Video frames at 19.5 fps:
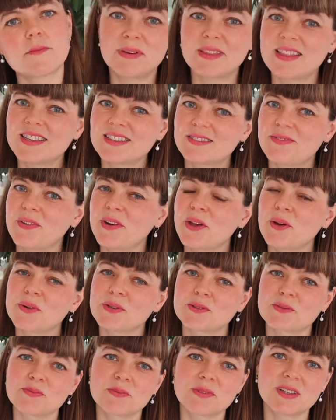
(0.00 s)
but this video
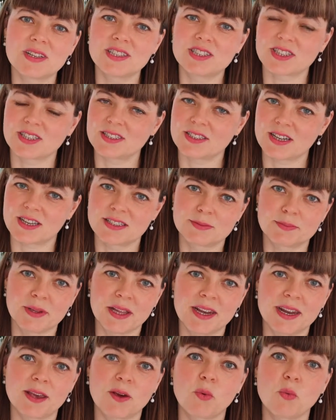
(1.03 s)
is really just
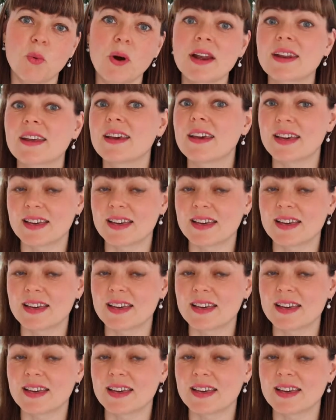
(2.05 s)
explaining what